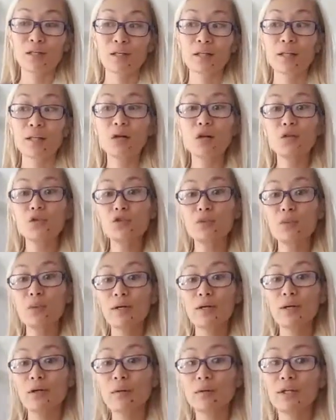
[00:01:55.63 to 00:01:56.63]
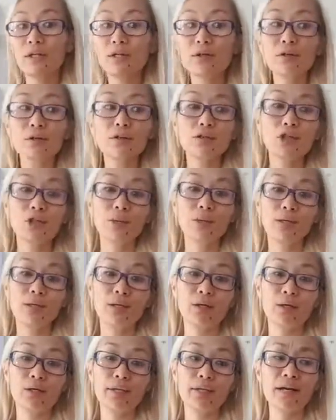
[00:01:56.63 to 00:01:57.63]
Like, oh, do you want to go here or do you want
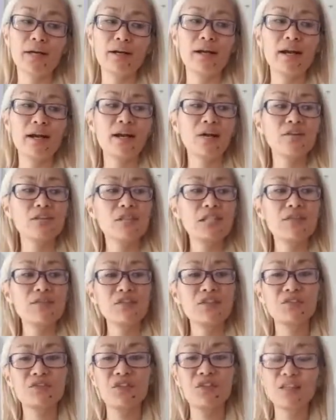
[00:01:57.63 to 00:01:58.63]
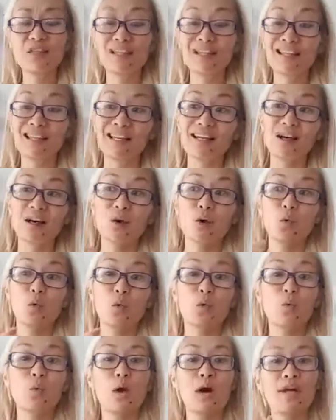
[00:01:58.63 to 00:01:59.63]
to go there? And I'll just have this feeling like
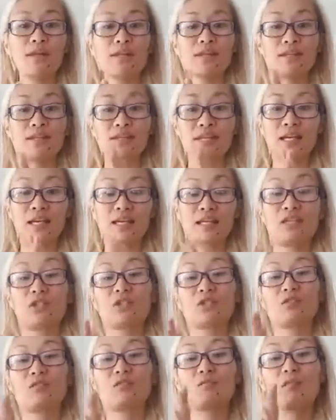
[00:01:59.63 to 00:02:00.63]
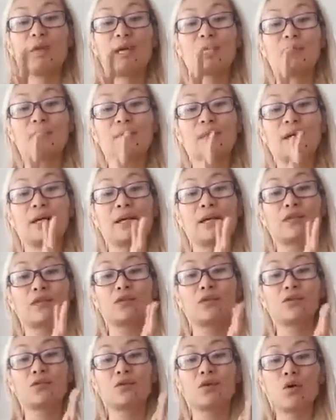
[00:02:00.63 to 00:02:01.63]
one thing just makes
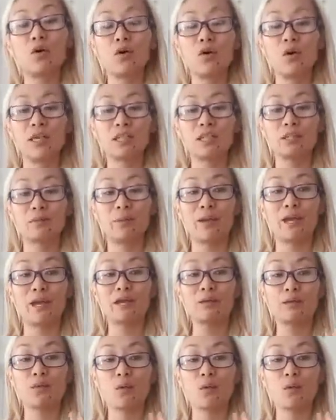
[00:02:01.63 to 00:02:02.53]
my soul expand